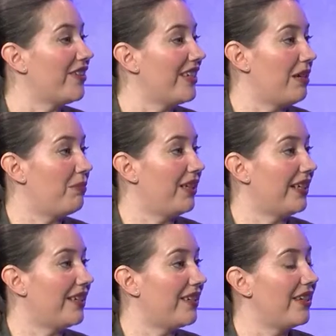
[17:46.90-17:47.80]
the state
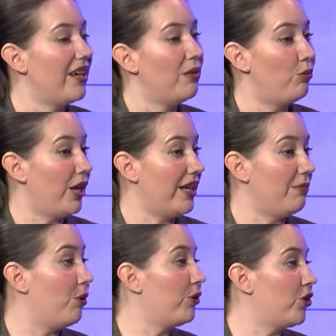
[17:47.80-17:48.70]
police,
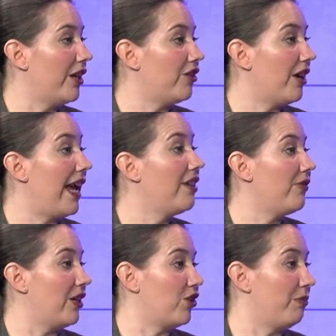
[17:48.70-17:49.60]
breaking both gender and
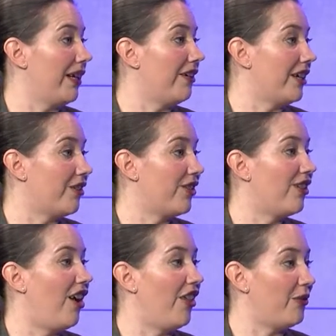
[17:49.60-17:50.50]
racial barriers
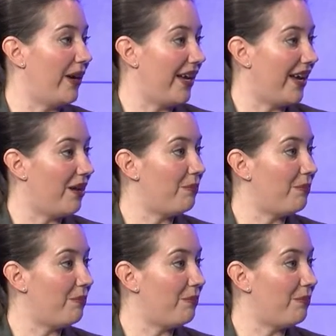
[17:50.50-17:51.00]
all the way up.